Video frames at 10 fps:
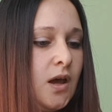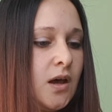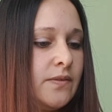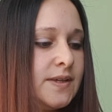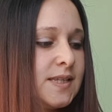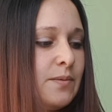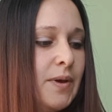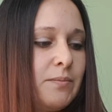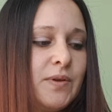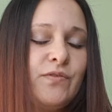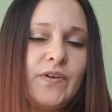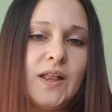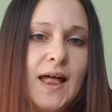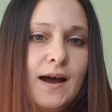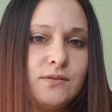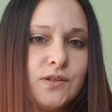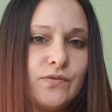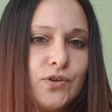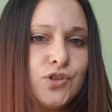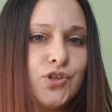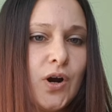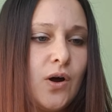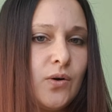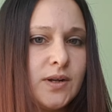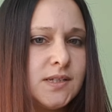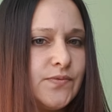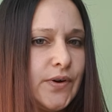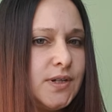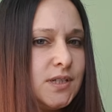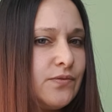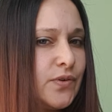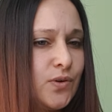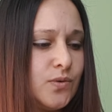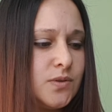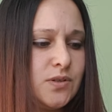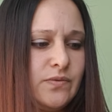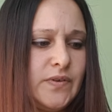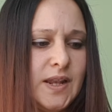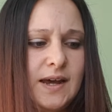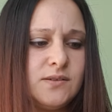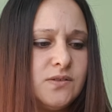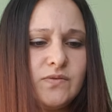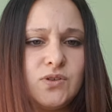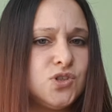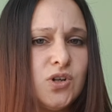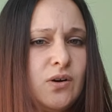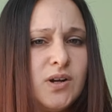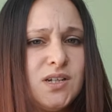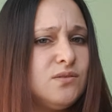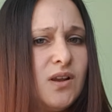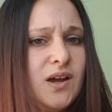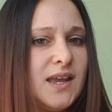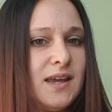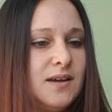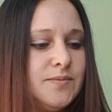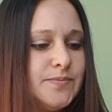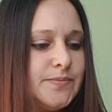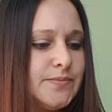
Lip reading: and this can make me feel out of control, and it's very difficult to feel out of control. I don't like it.